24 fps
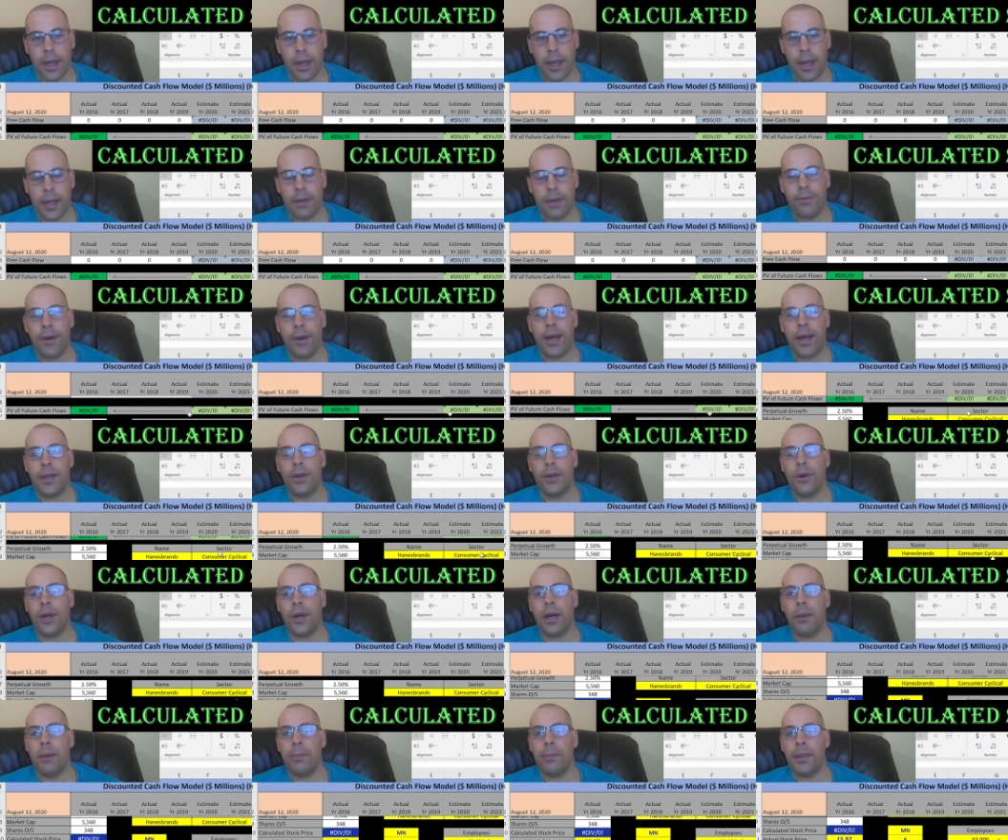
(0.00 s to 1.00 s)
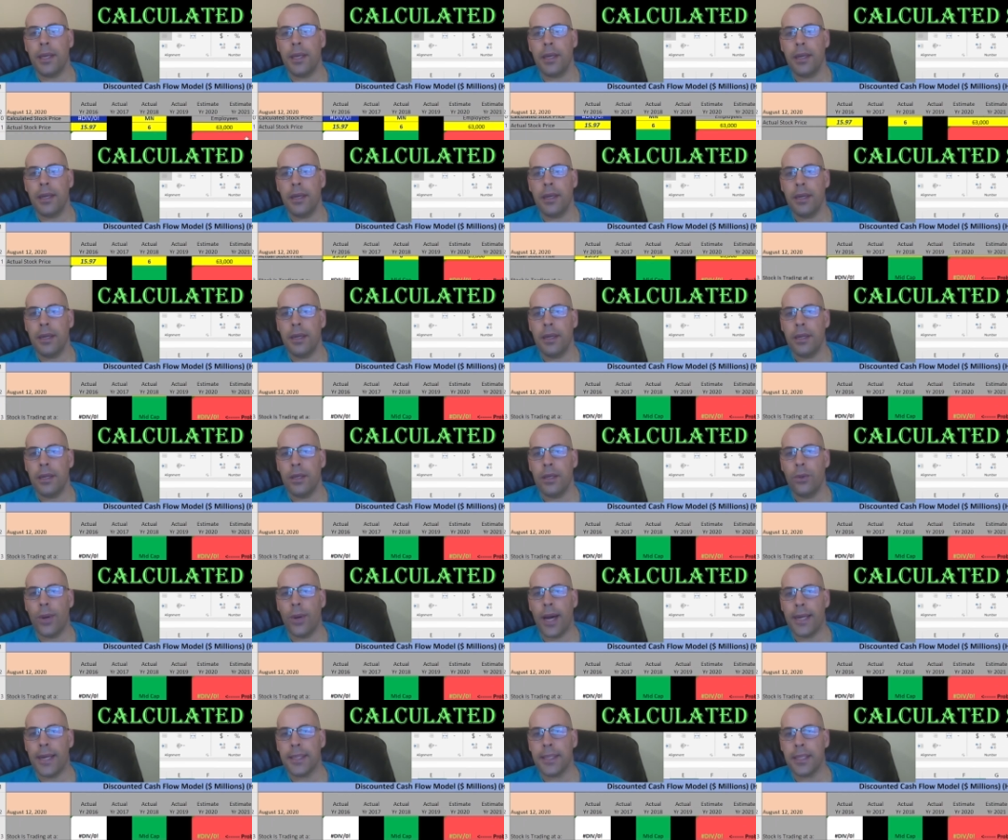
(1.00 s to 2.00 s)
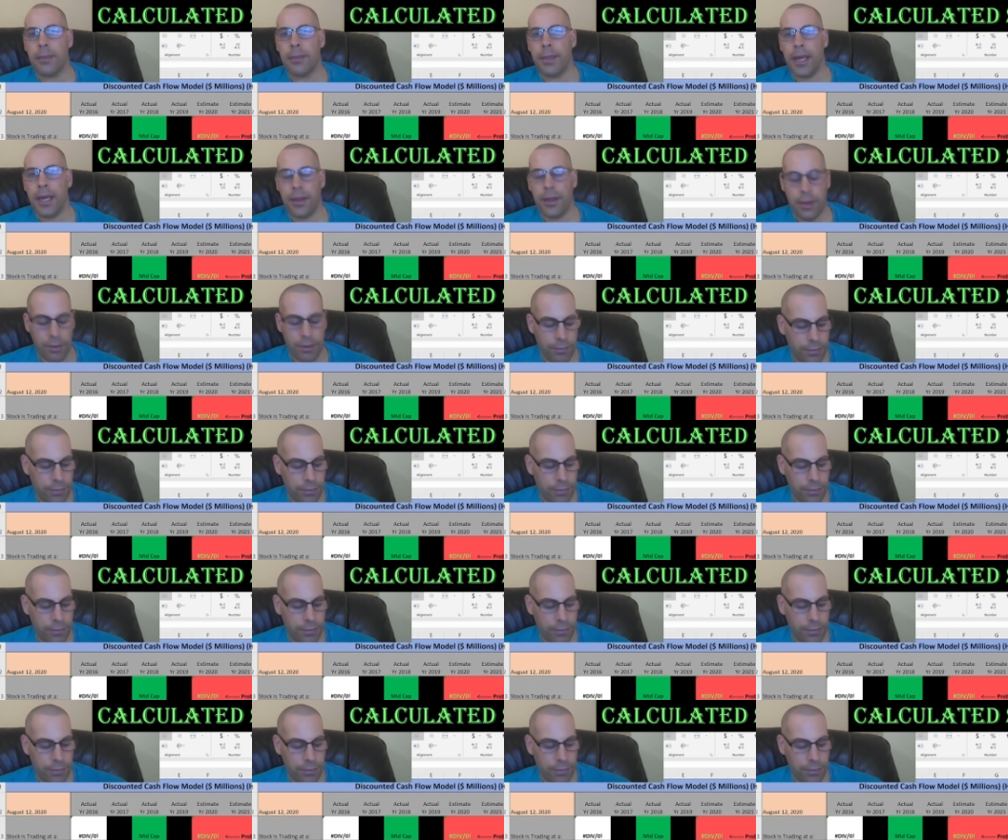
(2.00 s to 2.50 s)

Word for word: And to value a company, you estimate their